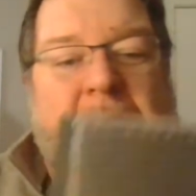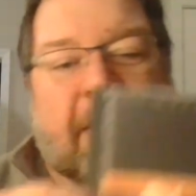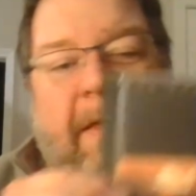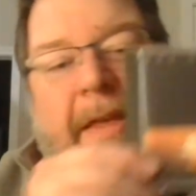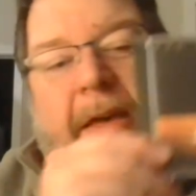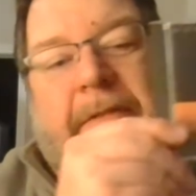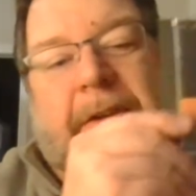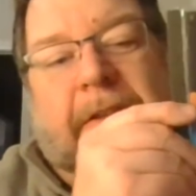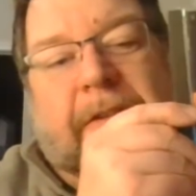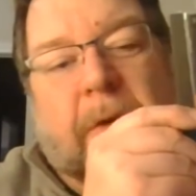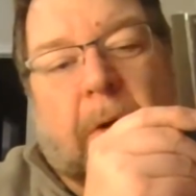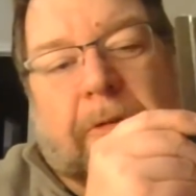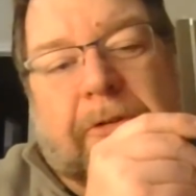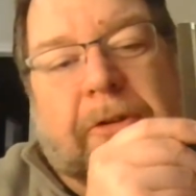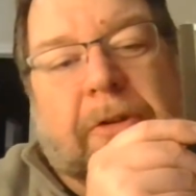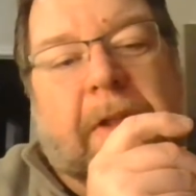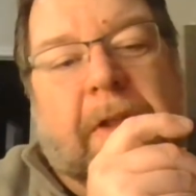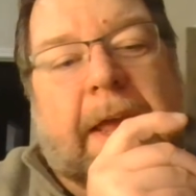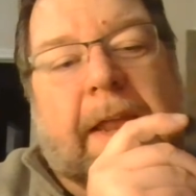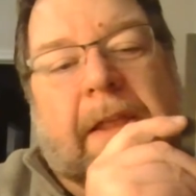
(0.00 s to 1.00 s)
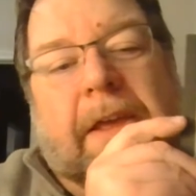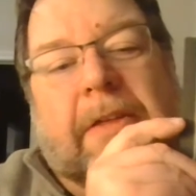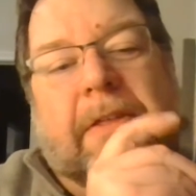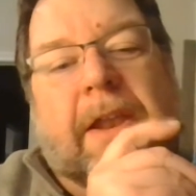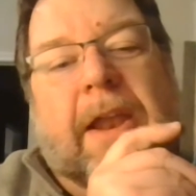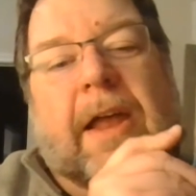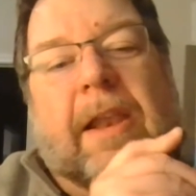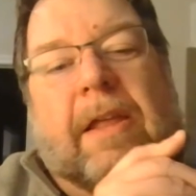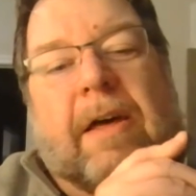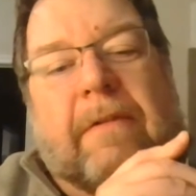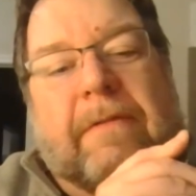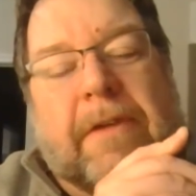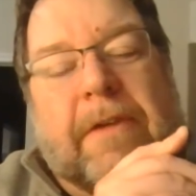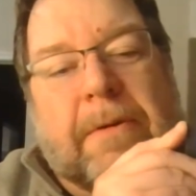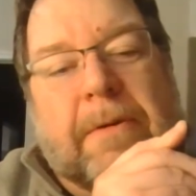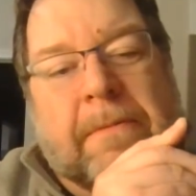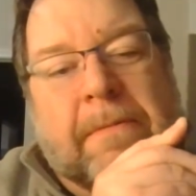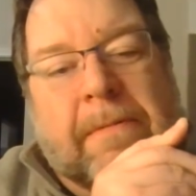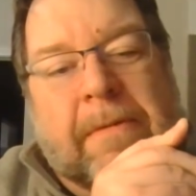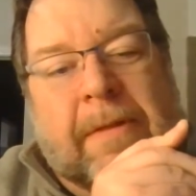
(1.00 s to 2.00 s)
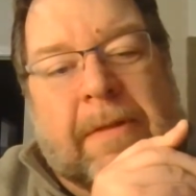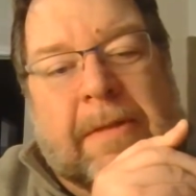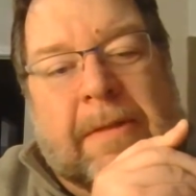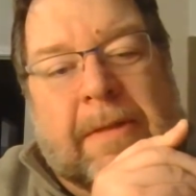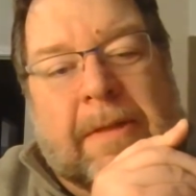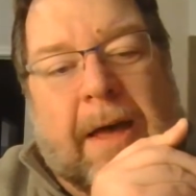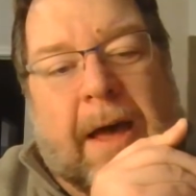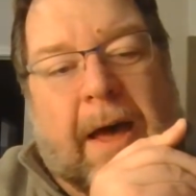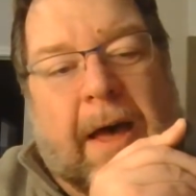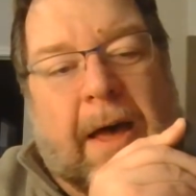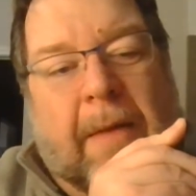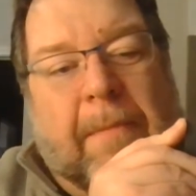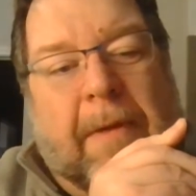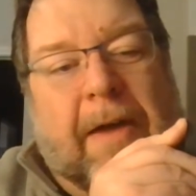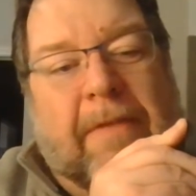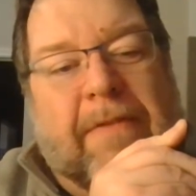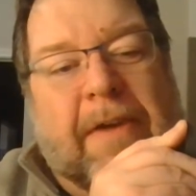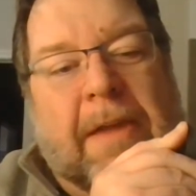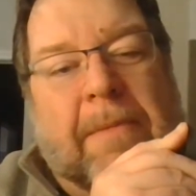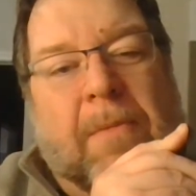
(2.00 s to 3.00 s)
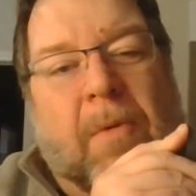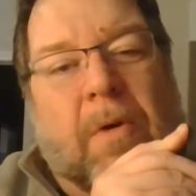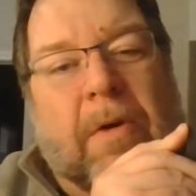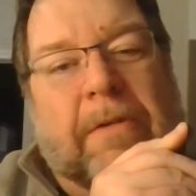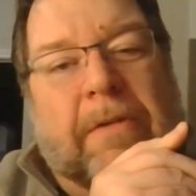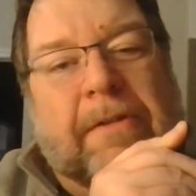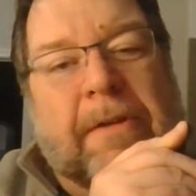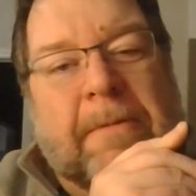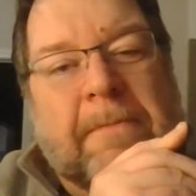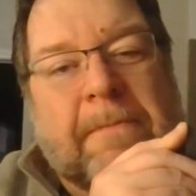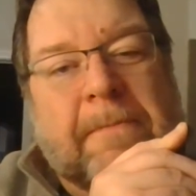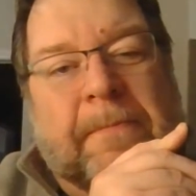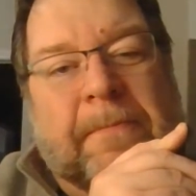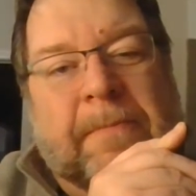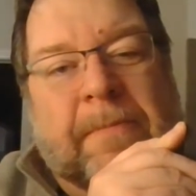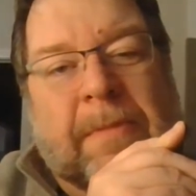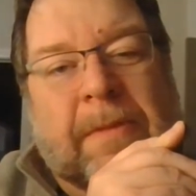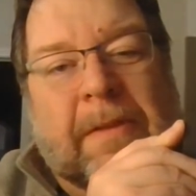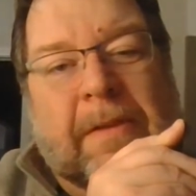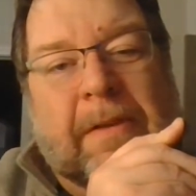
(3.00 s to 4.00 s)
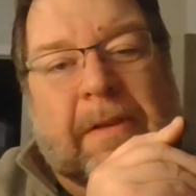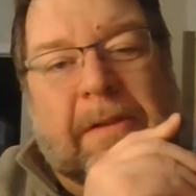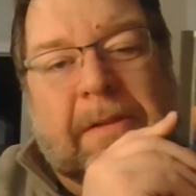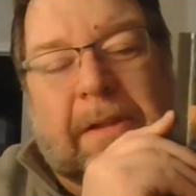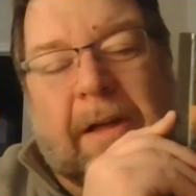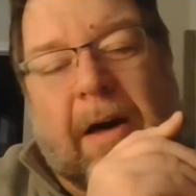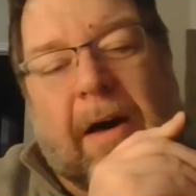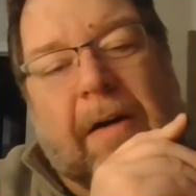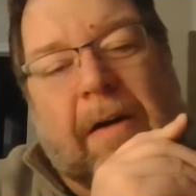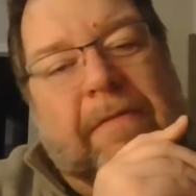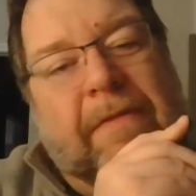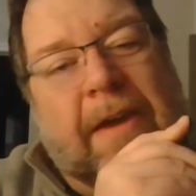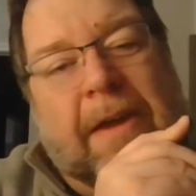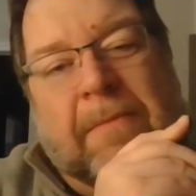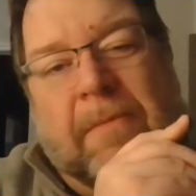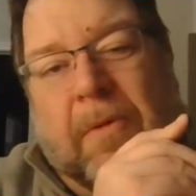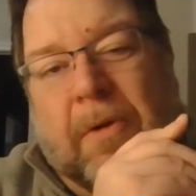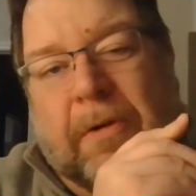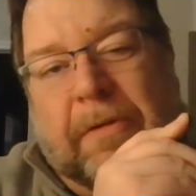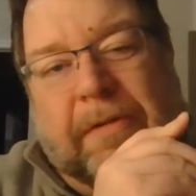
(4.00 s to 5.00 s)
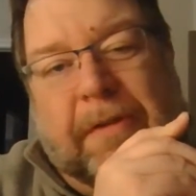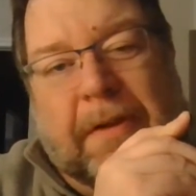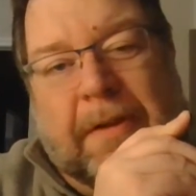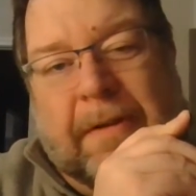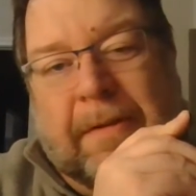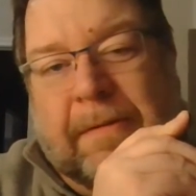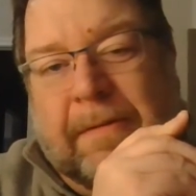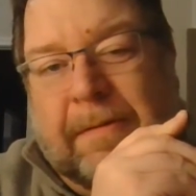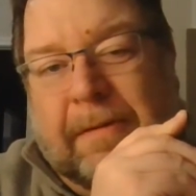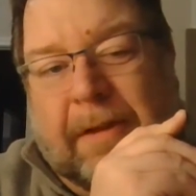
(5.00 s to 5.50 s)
Have I Told You Lately That I Love You by Van Morrison. Love Van Morrison.